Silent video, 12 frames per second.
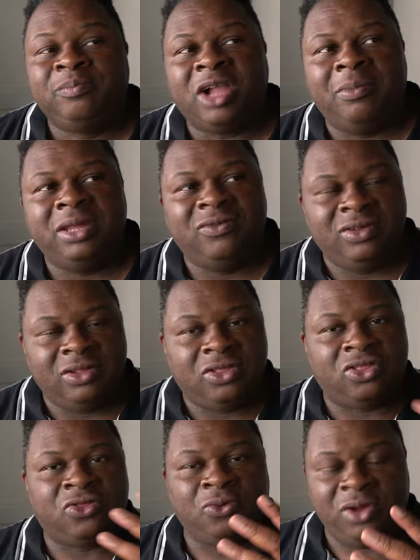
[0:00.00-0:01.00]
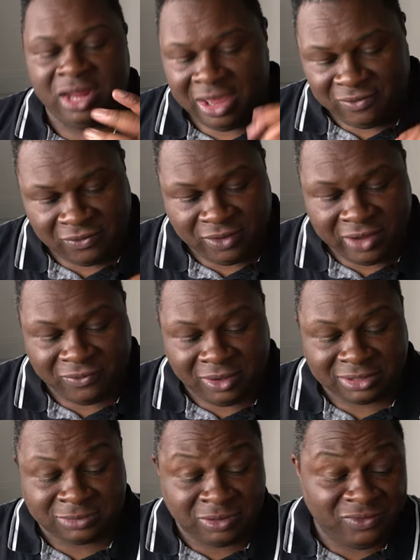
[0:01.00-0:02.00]
I'm gonna give it three and a half out of five
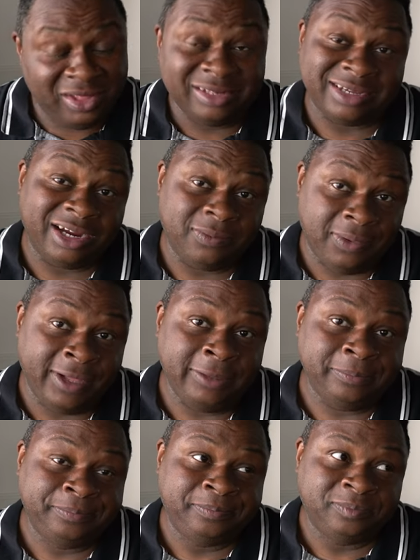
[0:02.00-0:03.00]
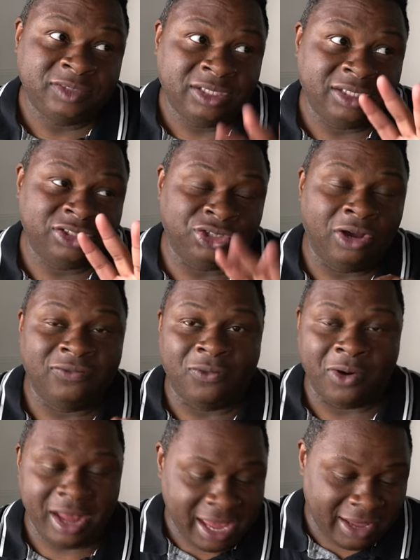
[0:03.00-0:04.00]
claws. I'm giving the entire plate strong
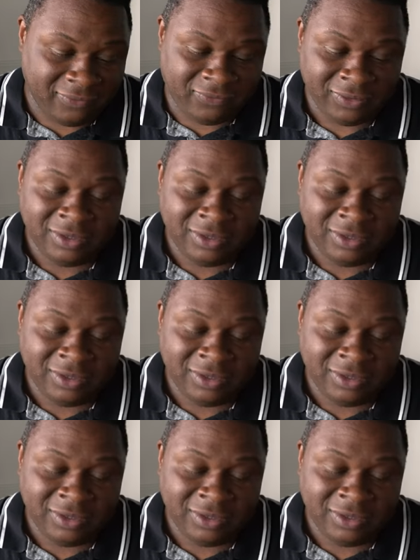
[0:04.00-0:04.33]
four and a half